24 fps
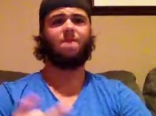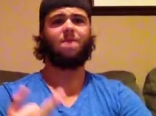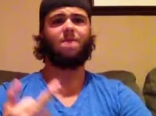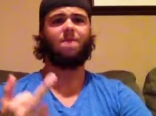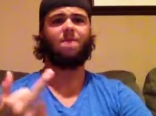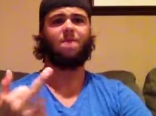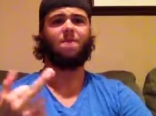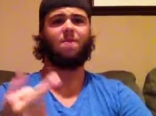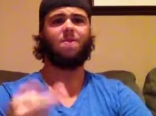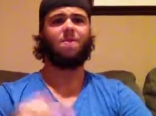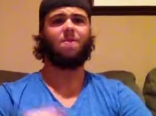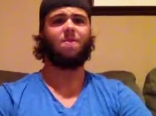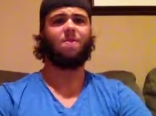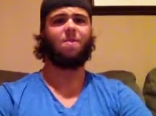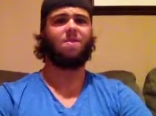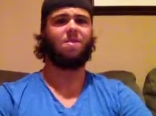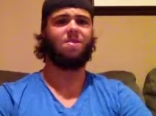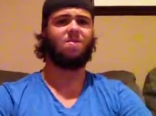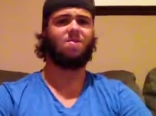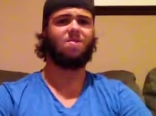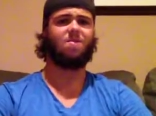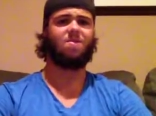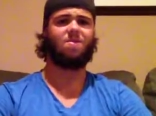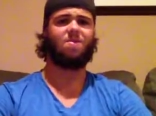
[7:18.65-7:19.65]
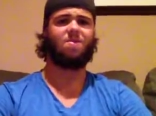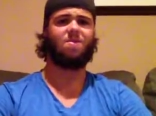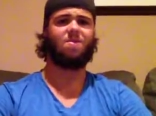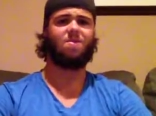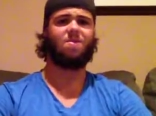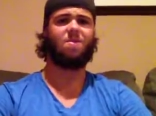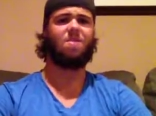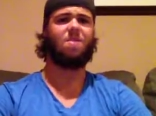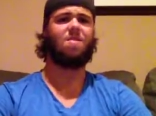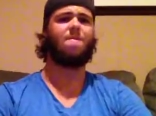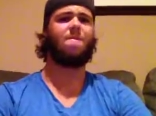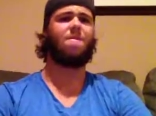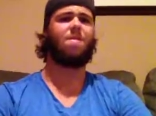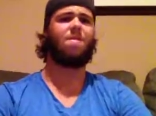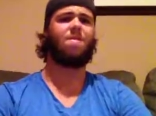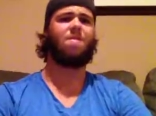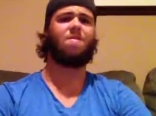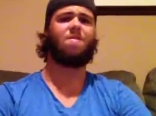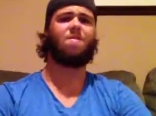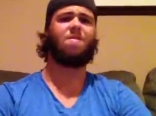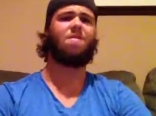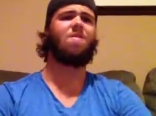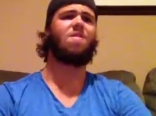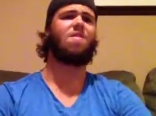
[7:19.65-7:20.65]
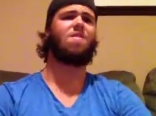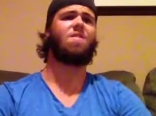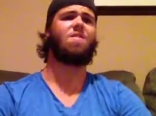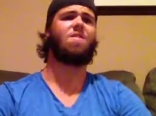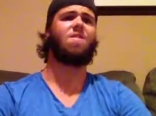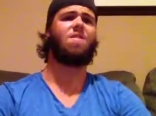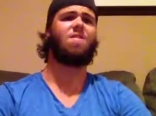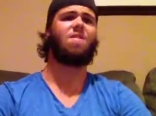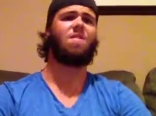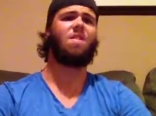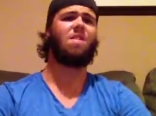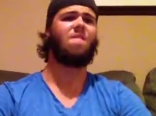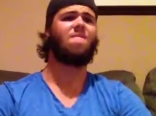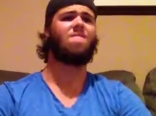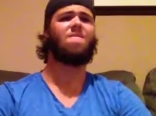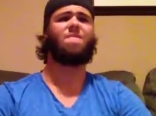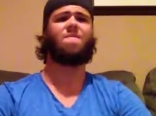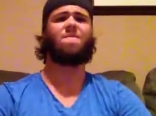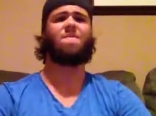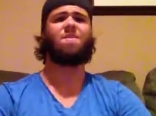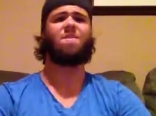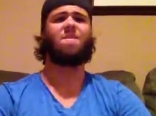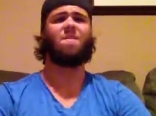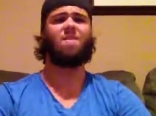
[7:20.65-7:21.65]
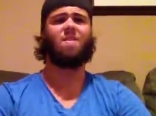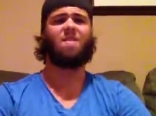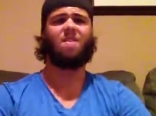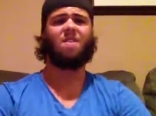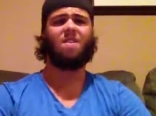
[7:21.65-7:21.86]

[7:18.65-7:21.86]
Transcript: fuck you guys comment talk have some fun